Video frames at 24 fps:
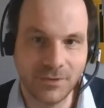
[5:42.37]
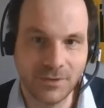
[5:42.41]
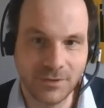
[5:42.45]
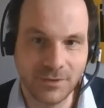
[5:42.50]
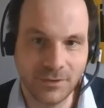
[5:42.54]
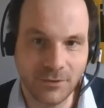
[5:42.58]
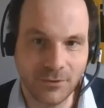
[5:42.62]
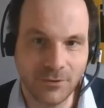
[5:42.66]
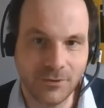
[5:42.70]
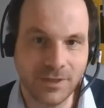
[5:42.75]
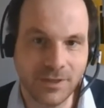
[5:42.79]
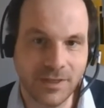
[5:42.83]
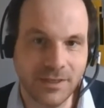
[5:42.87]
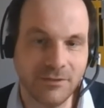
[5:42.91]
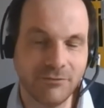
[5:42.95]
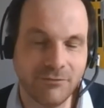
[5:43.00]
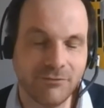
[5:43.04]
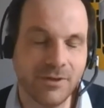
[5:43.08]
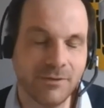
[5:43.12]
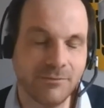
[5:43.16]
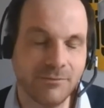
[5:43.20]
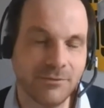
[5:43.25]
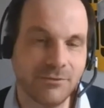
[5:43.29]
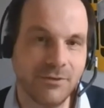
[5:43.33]
the organic
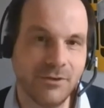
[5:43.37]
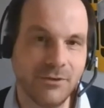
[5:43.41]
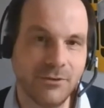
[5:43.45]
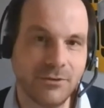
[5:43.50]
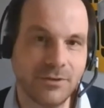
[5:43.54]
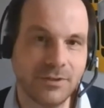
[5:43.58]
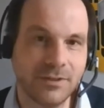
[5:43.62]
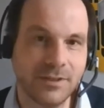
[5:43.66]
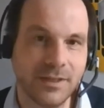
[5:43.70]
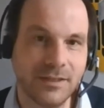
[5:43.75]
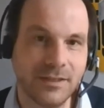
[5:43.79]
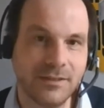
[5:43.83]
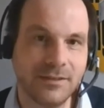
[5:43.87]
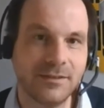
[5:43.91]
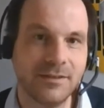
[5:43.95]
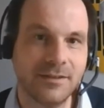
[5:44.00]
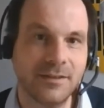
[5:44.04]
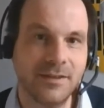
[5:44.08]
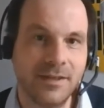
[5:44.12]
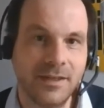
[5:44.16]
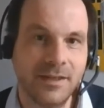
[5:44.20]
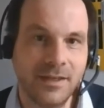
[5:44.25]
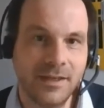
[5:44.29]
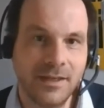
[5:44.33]
farms we looked at
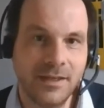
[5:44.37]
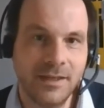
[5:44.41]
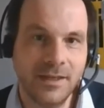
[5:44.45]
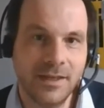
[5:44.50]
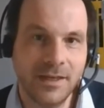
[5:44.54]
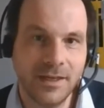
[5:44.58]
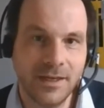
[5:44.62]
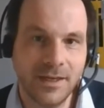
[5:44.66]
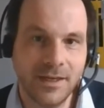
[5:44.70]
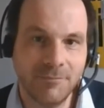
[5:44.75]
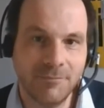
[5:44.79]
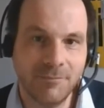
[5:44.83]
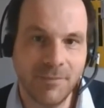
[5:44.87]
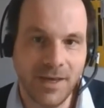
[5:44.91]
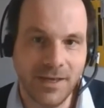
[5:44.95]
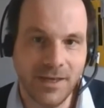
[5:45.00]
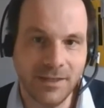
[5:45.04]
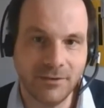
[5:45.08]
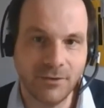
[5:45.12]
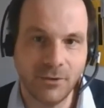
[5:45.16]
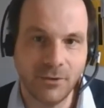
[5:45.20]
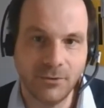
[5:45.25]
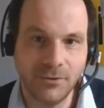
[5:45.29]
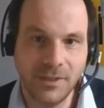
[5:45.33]

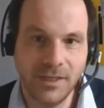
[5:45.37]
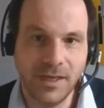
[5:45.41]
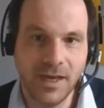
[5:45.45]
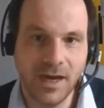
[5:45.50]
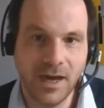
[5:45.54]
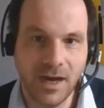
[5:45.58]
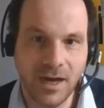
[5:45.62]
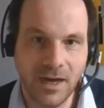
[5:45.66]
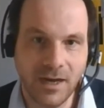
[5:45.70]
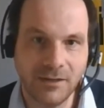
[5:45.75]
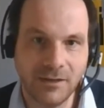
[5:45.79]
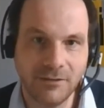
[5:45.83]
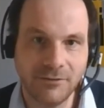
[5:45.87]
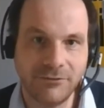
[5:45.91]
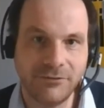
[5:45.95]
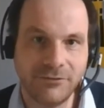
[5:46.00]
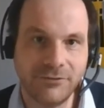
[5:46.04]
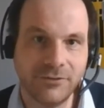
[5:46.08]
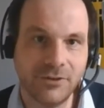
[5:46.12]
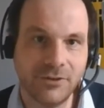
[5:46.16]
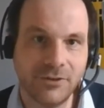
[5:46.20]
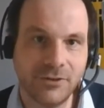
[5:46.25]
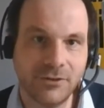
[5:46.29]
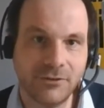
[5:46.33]
had only
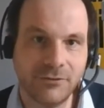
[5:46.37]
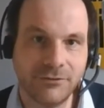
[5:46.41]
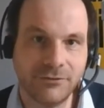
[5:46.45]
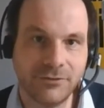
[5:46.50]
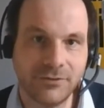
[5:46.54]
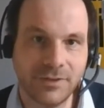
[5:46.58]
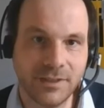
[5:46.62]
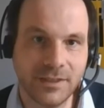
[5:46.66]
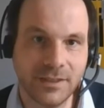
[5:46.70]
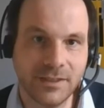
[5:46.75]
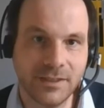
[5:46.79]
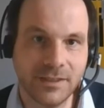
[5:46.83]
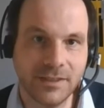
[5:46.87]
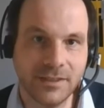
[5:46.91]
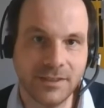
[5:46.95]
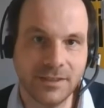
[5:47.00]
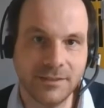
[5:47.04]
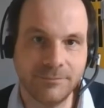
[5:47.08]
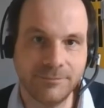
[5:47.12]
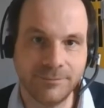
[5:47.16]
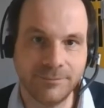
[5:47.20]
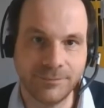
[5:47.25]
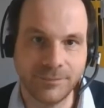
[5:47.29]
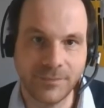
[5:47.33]
half of
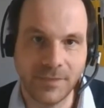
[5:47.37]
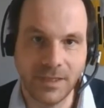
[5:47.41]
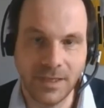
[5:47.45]
the